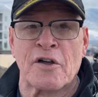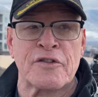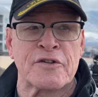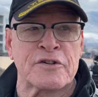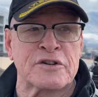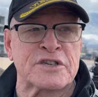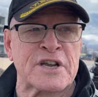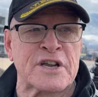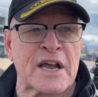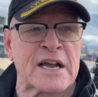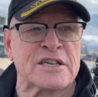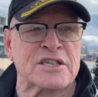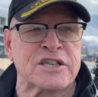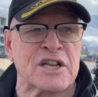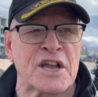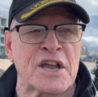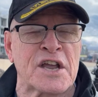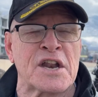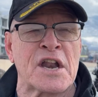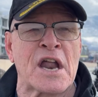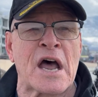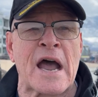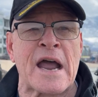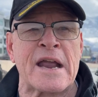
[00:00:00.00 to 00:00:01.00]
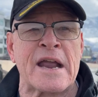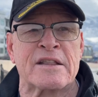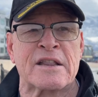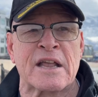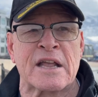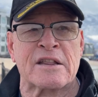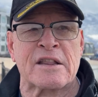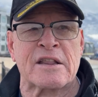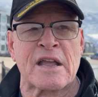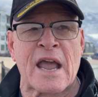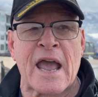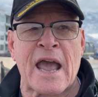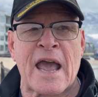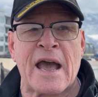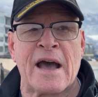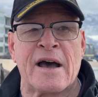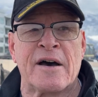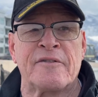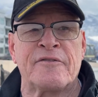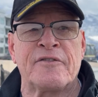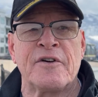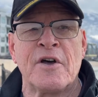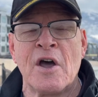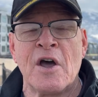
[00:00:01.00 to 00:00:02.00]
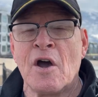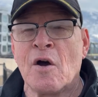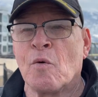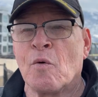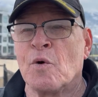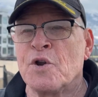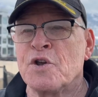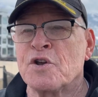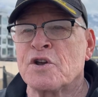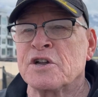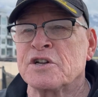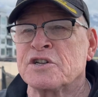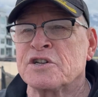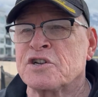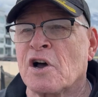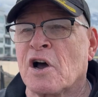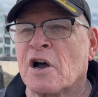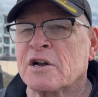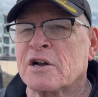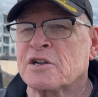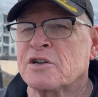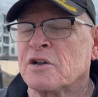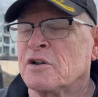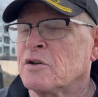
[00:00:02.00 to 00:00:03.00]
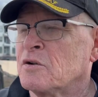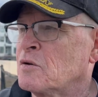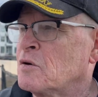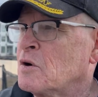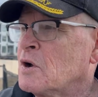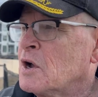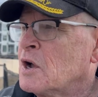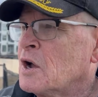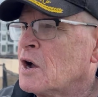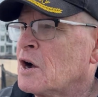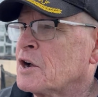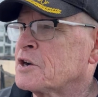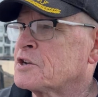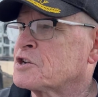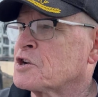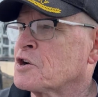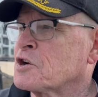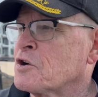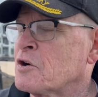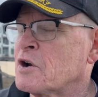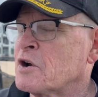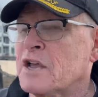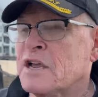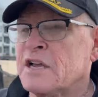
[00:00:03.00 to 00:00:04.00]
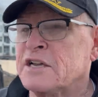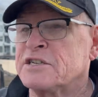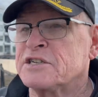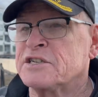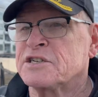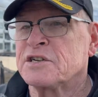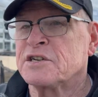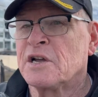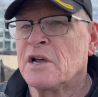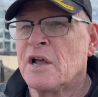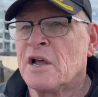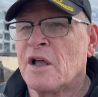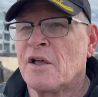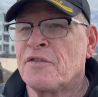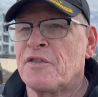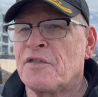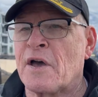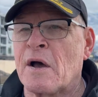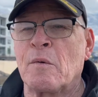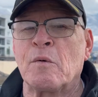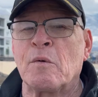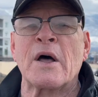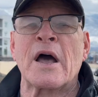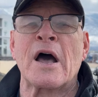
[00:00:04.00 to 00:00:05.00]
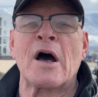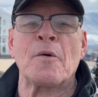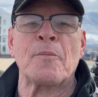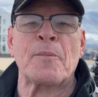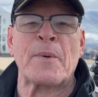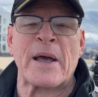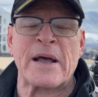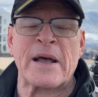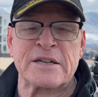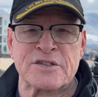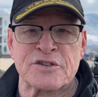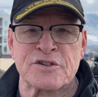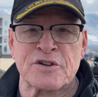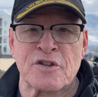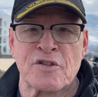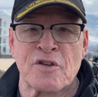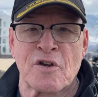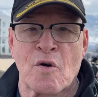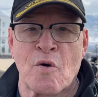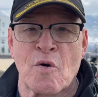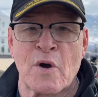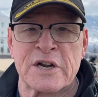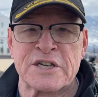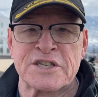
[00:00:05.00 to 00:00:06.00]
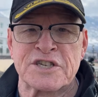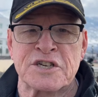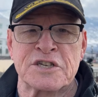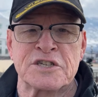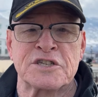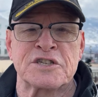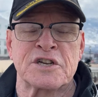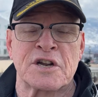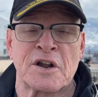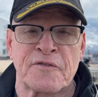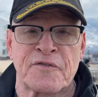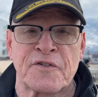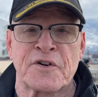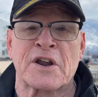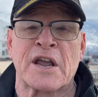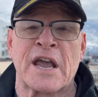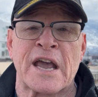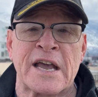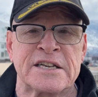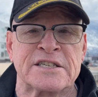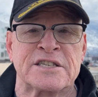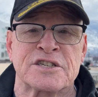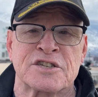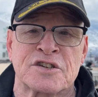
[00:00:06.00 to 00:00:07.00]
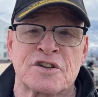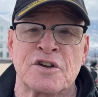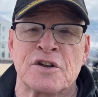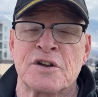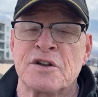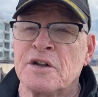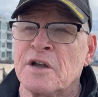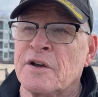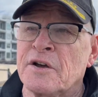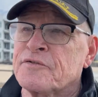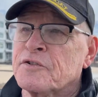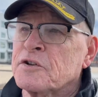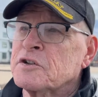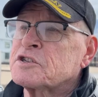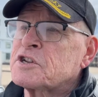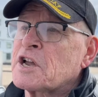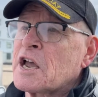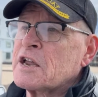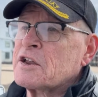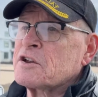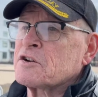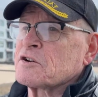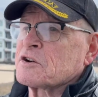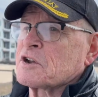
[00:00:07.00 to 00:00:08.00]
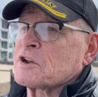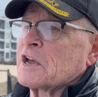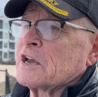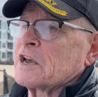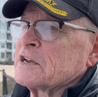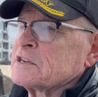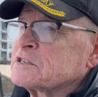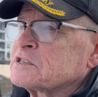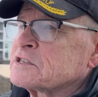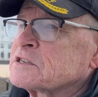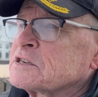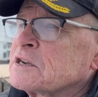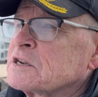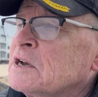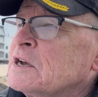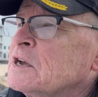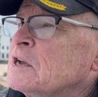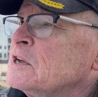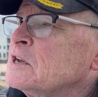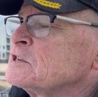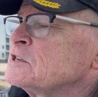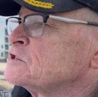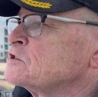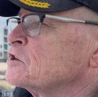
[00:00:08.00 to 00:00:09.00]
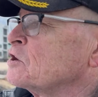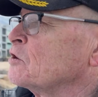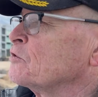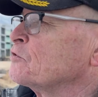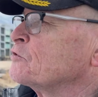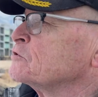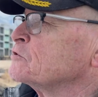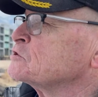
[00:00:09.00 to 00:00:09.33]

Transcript: there's actually a night that they have where you can talk to attorneys that will help answer the questions. And if your case is good enough, they'll take your case. So